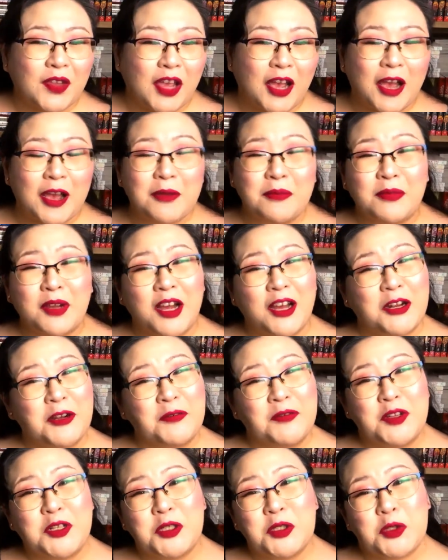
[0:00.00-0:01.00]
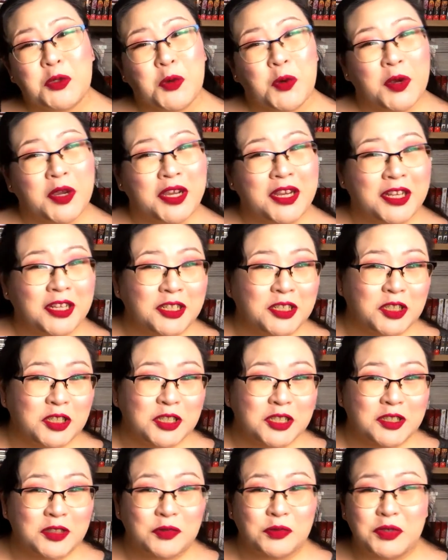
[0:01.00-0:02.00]
I'm kind of enjoying
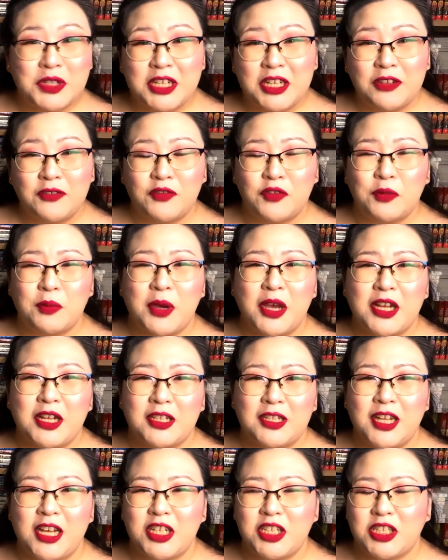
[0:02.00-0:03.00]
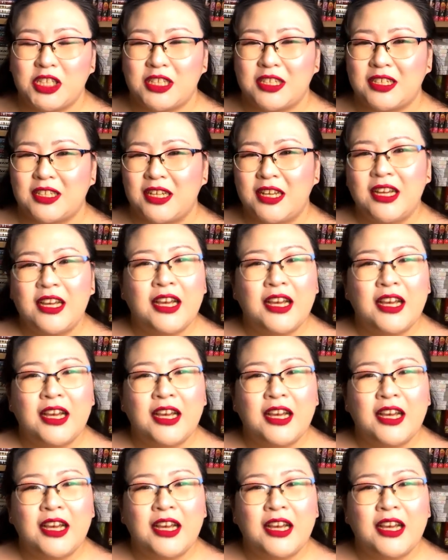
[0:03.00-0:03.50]
just reading from my collection